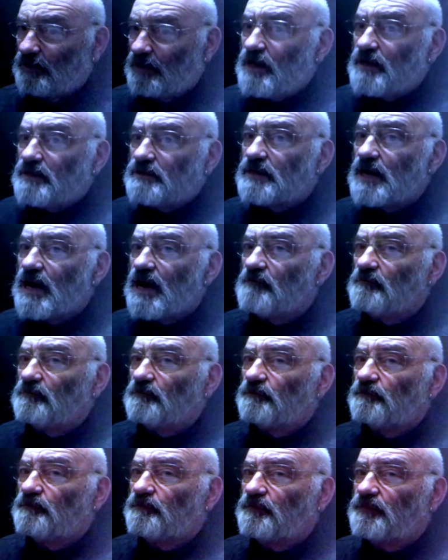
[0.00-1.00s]

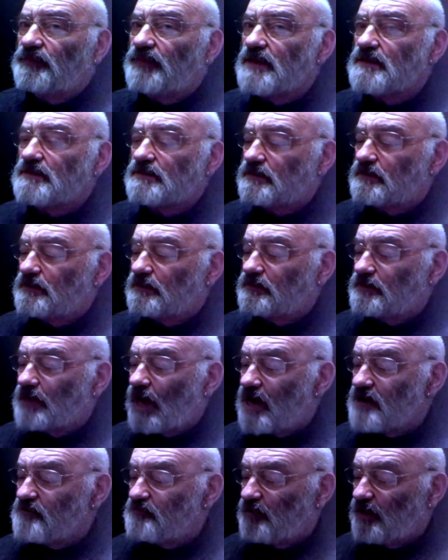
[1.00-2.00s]
Sam takes the
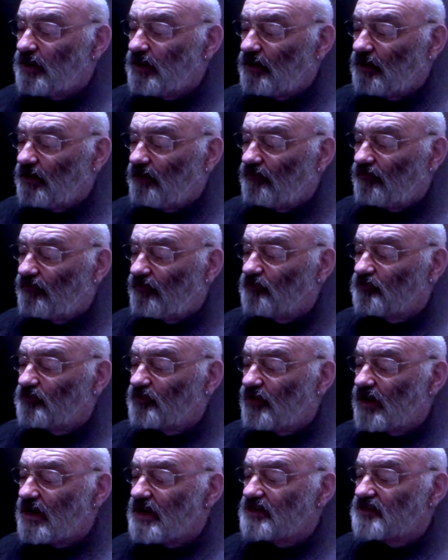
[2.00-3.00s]
tie pin from
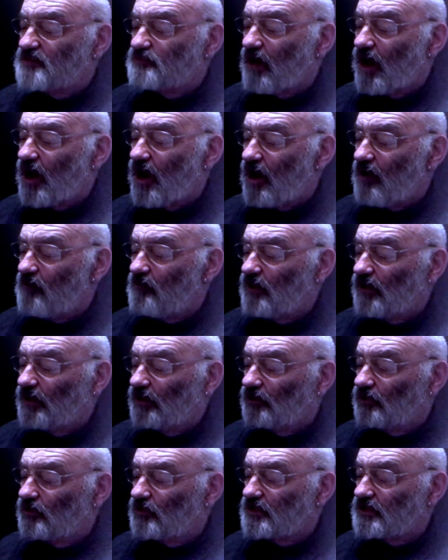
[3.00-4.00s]
Craig's palm
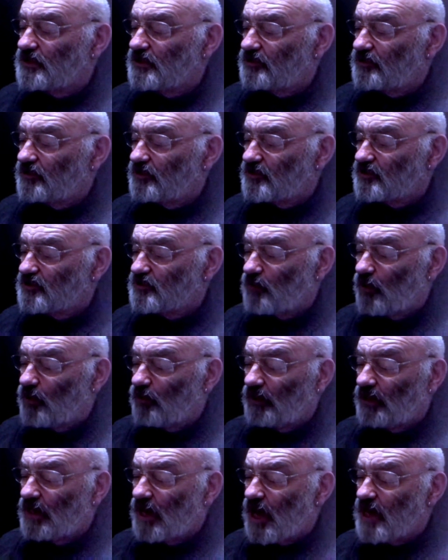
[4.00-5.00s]
and looks into the
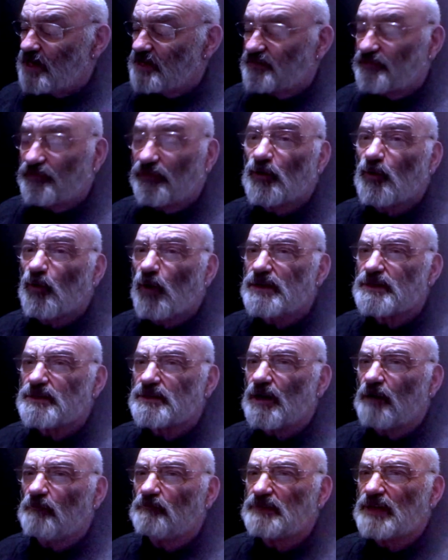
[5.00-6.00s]
swollen eyes for quite
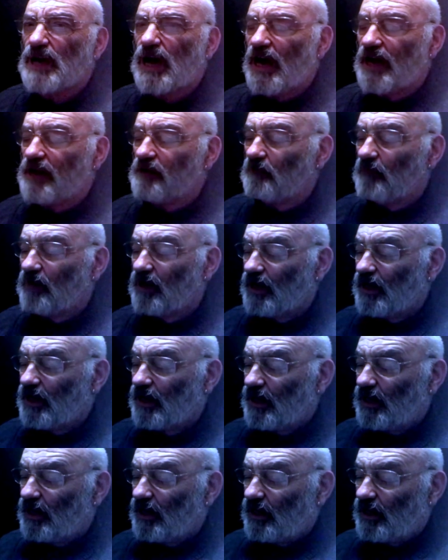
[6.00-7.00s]
some time.
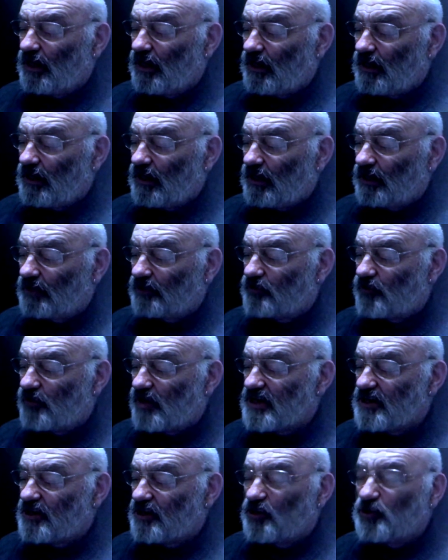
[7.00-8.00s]
And
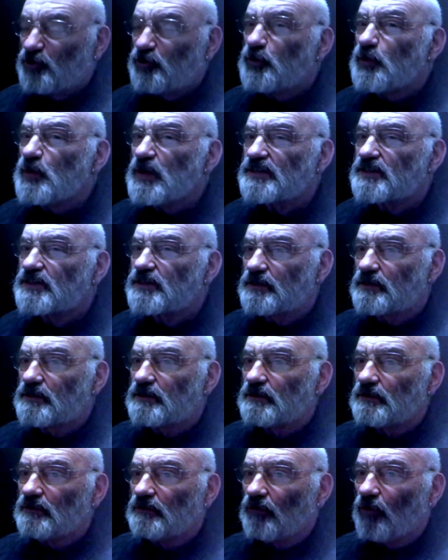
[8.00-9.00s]
Craig
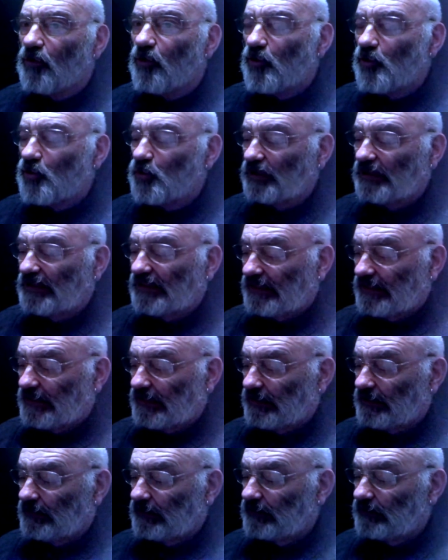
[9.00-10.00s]
twists
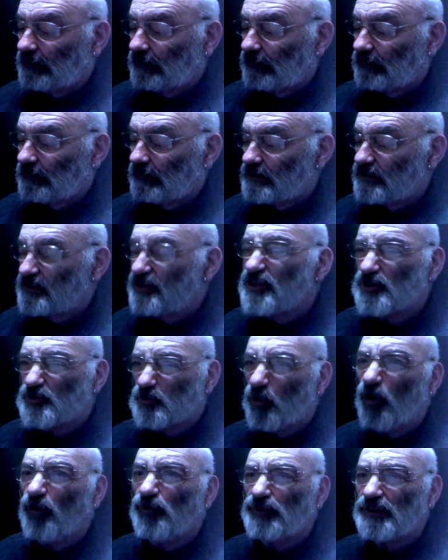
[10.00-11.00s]
awkwardly, just
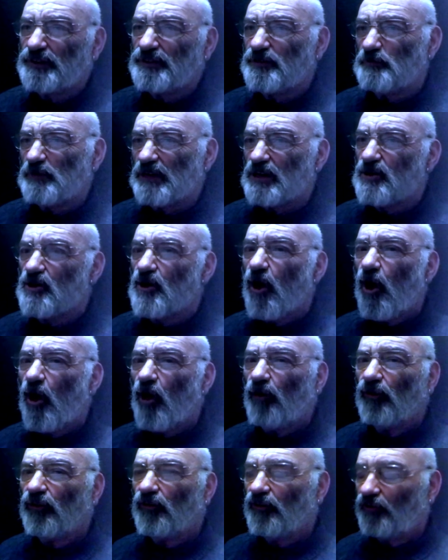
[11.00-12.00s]
wanting to be
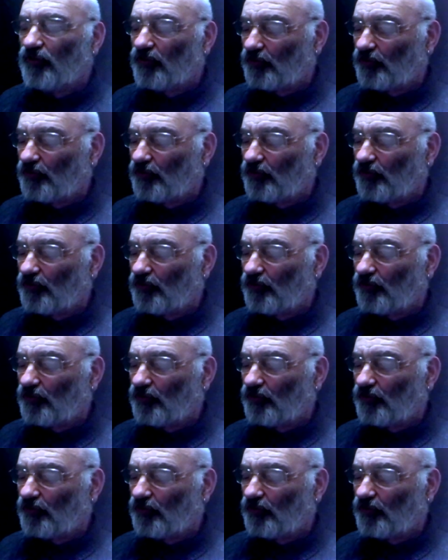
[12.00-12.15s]
gone.